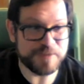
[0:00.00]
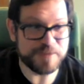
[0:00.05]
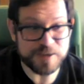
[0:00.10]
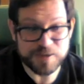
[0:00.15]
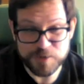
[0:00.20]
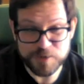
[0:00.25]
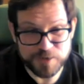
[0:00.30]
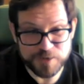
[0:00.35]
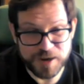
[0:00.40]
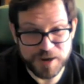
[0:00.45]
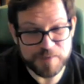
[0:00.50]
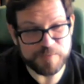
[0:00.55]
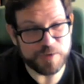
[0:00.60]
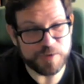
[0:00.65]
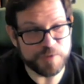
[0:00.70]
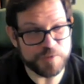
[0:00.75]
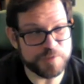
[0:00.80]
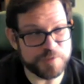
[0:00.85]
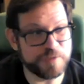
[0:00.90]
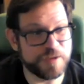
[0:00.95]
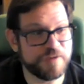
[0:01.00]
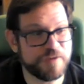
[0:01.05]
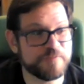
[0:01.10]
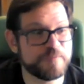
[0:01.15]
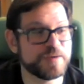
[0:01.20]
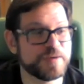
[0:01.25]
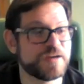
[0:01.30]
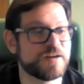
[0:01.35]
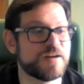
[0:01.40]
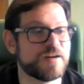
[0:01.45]
Nico and I both love
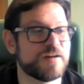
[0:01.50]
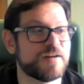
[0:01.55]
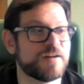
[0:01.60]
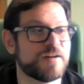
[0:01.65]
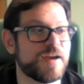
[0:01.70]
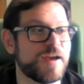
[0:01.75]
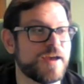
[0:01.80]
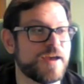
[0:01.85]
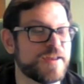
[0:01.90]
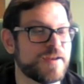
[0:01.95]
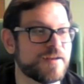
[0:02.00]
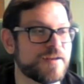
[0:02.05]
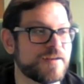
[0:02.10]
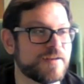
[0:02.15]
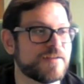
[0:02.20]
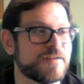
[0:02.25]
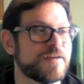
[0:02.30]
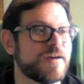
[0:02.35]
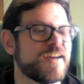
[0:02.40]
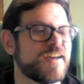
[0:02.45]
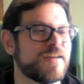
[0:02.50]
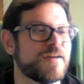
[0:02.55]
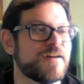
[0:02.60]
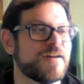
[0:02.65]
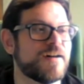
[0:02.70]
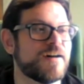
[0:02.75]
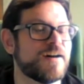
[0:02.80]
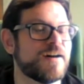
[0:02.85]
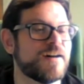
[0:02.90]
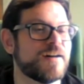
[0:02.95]
beer, and
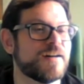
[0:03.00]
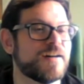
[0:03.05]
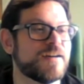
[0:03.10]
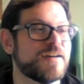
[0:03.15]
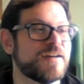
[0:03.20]
I